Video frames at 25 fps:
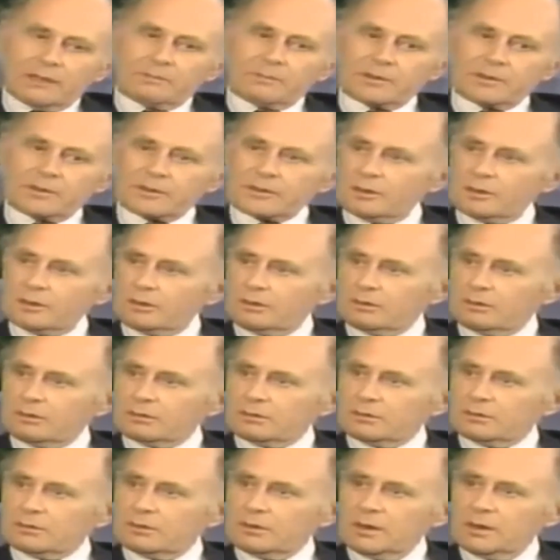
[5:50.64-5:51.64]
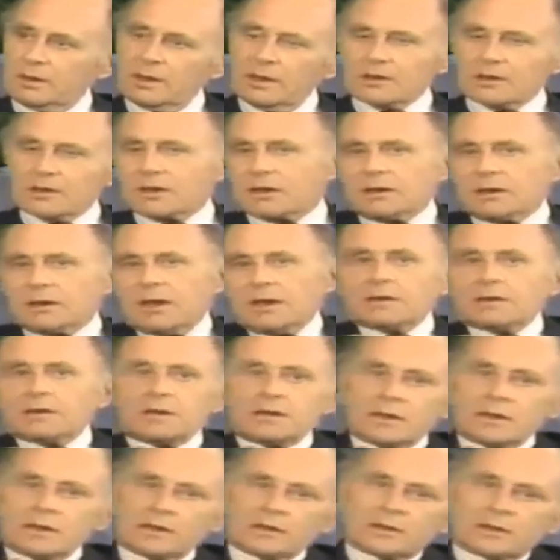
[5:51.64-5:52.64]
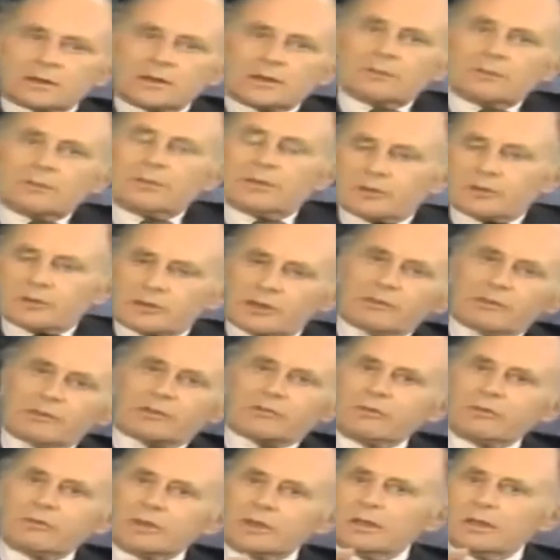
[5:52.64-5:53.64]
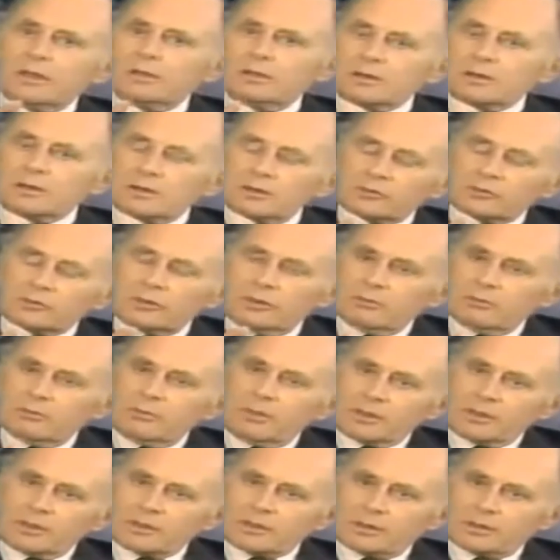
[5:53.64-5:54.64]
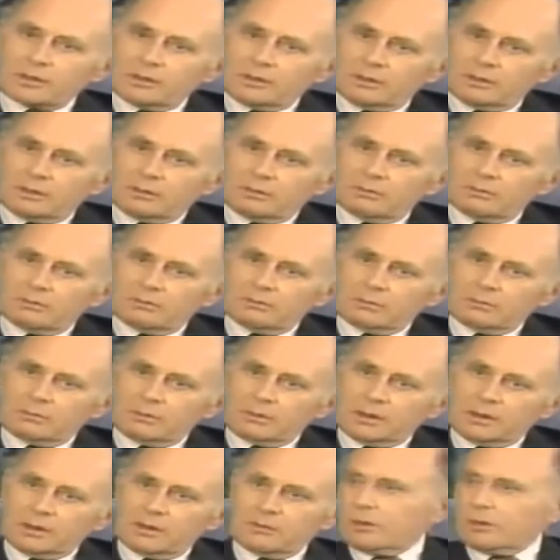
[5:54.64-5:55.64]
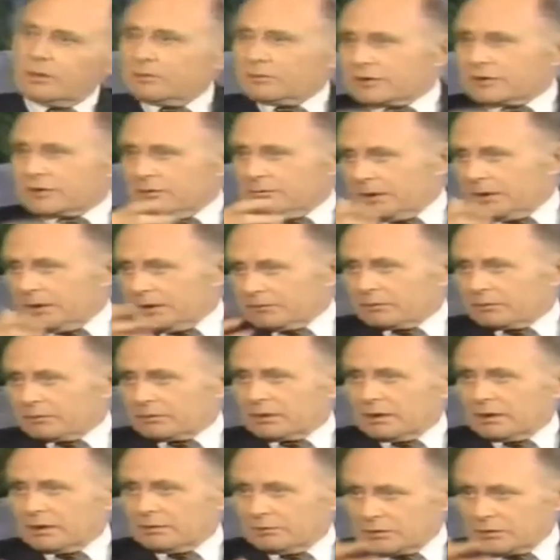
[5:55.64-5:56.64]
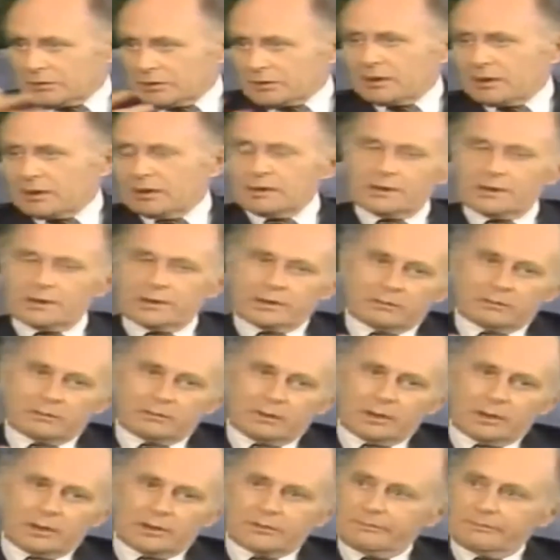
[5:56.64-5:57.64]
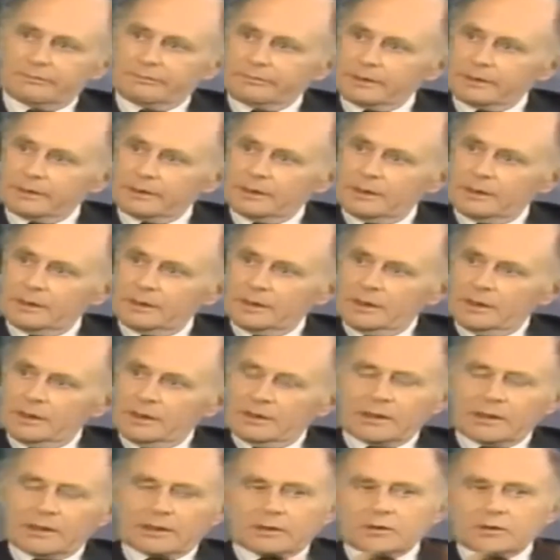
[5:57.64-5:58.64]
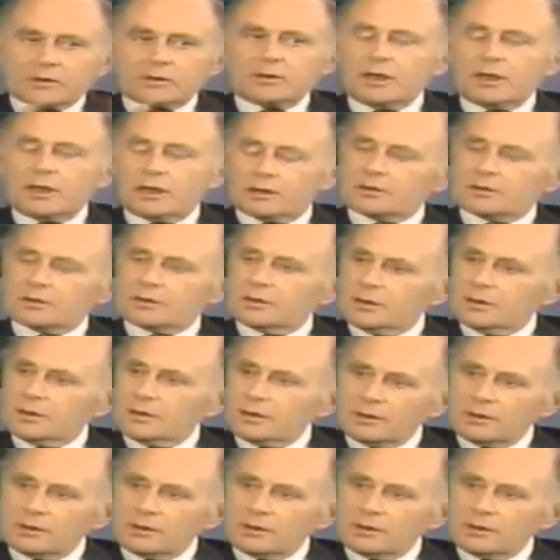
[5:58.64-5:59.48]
episode. See, in 1918, the Bolsheviks really only controlled Moscow and what was then Petrograd, which is now Leningrad. They could not